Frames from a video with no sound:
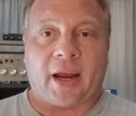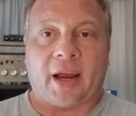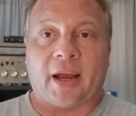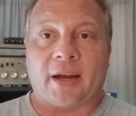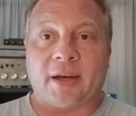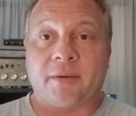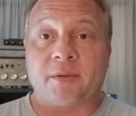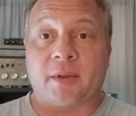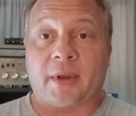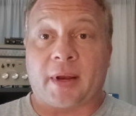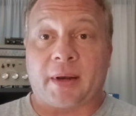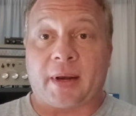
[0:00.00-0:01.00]
and
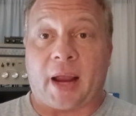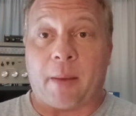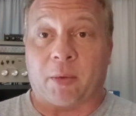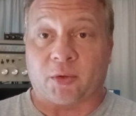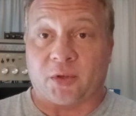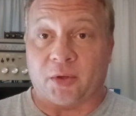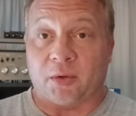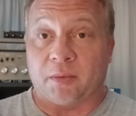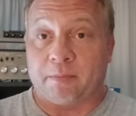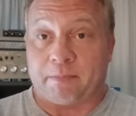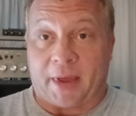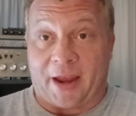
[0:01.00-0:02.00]
able
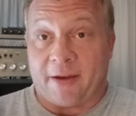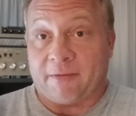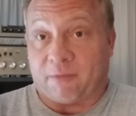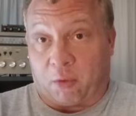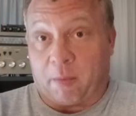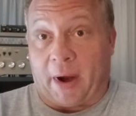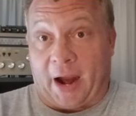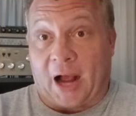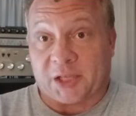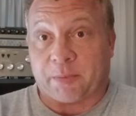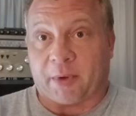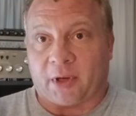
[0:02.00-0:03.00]
to pay for my
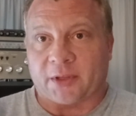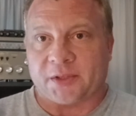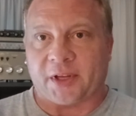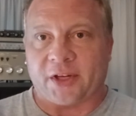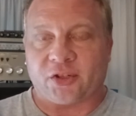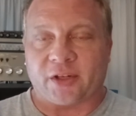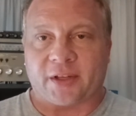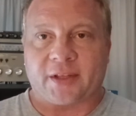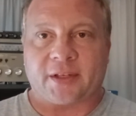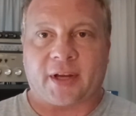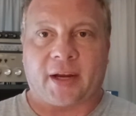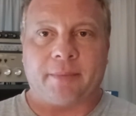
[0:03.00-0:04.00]
hospitalization
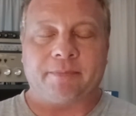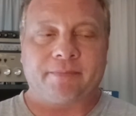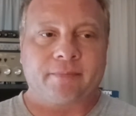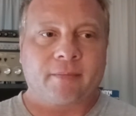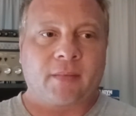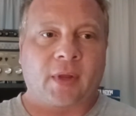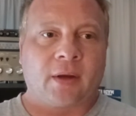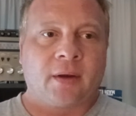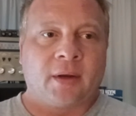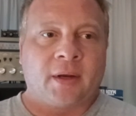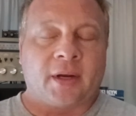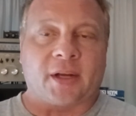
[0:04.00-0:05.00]
at the time.
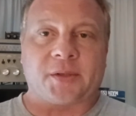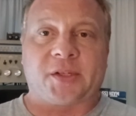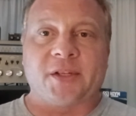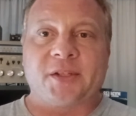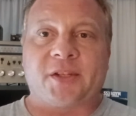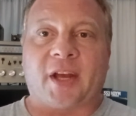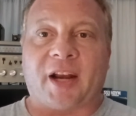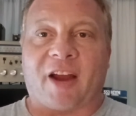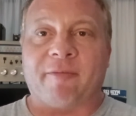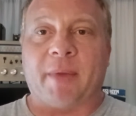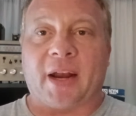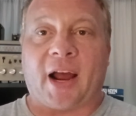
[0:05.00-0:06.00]
Now, since then,
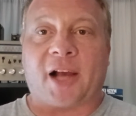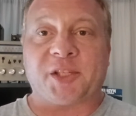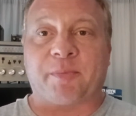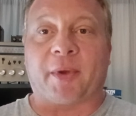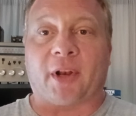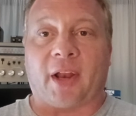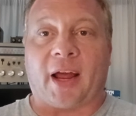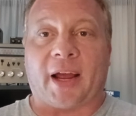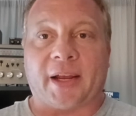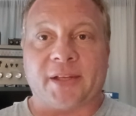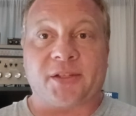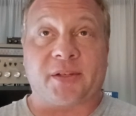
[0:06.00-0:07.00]
I've been
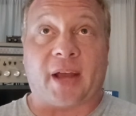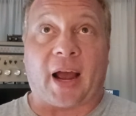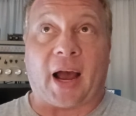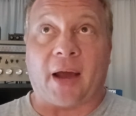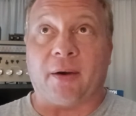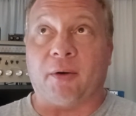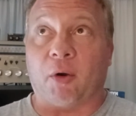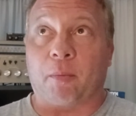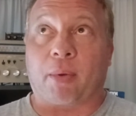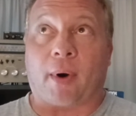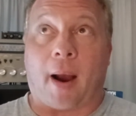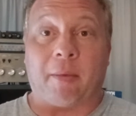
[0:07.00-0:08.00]
hospitalized, I don't
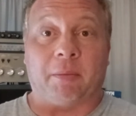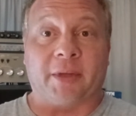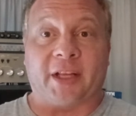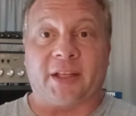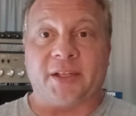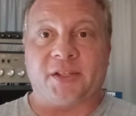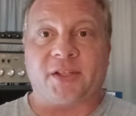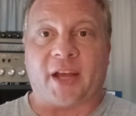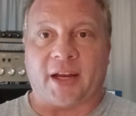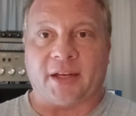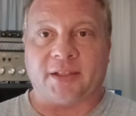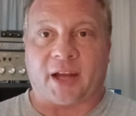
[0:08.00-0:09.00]
know, probably at least
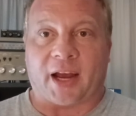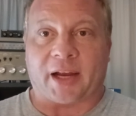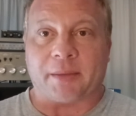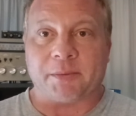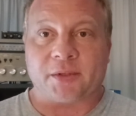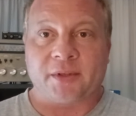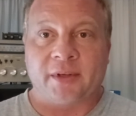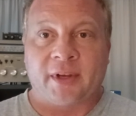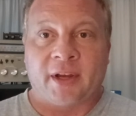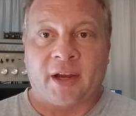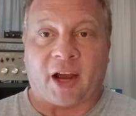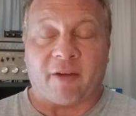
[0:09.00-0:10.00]
10 times.
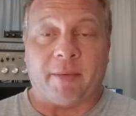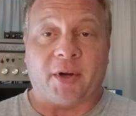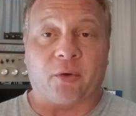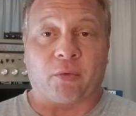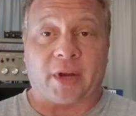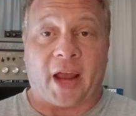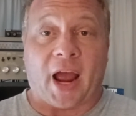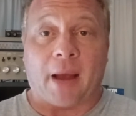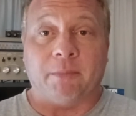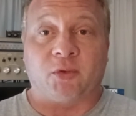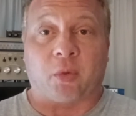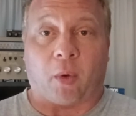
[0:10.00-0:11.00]
I've been to
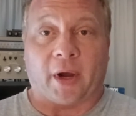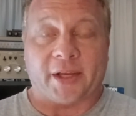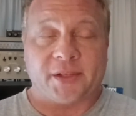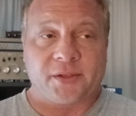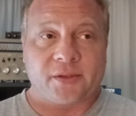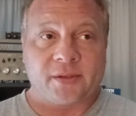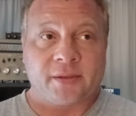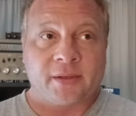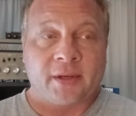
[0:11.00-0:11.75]
rehab twice,